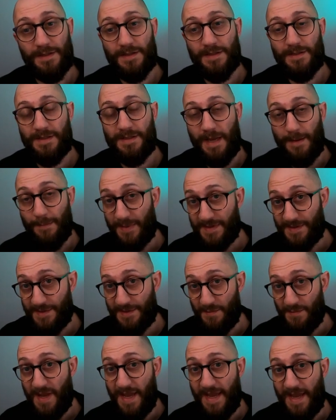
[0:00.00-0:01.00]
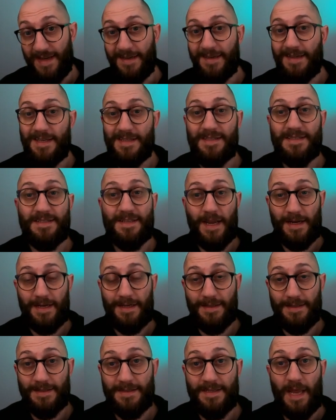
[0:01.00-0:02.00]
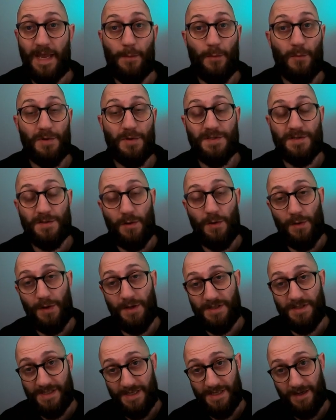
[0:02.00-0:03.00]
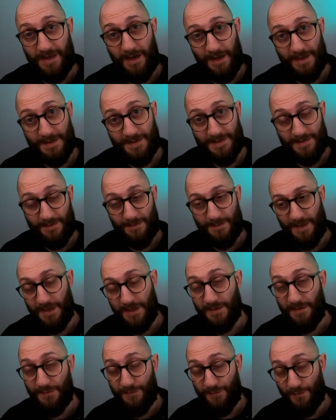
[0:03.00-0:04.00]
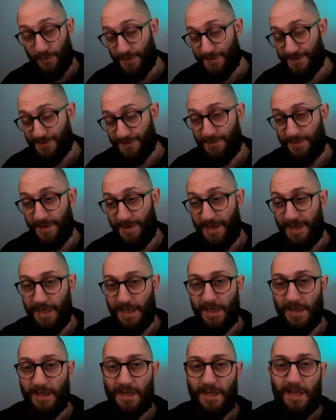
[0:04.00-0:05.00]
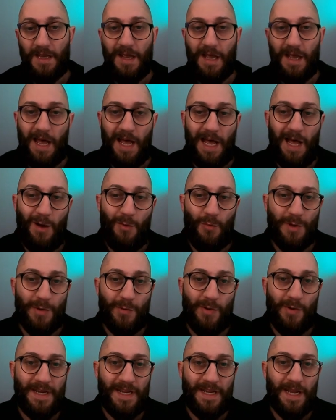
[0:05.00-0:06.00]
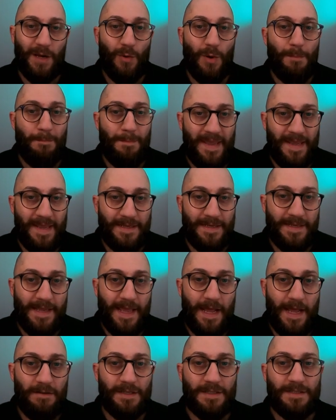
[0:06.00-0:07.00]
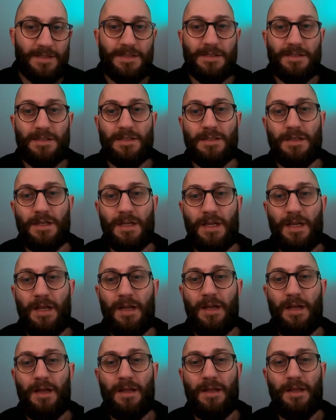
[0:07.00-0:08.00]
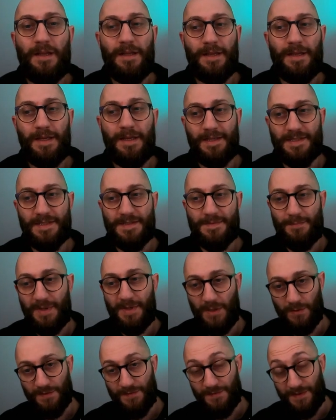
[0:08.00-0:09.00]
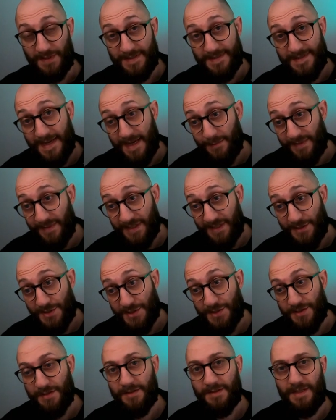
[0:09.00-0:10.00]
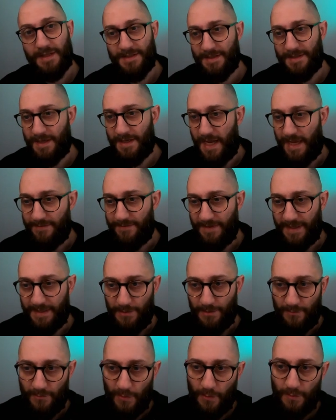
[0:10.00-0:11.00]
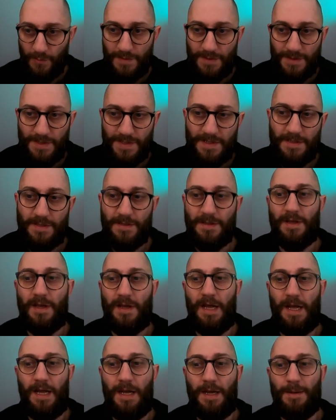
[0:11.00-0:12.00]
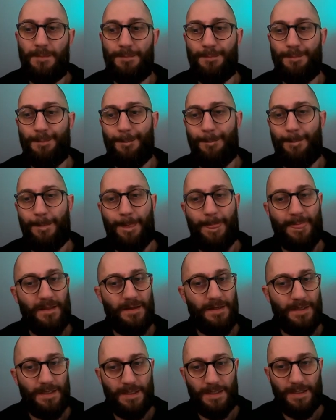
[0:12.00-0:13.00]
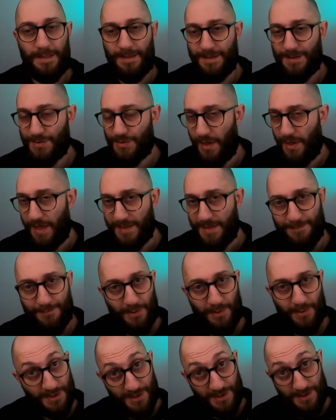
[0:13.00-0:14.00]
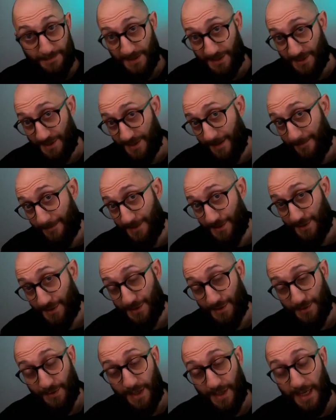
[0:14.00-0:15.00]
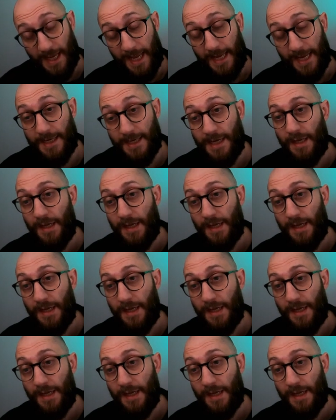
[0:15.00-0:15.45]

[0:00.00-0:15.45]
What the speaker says: Tempest domain is exactly the same we saw in the ice domain, in the frost domain. We're running our main character. It's built for damage, doesn't have any runes. Try to push as much damage as you can.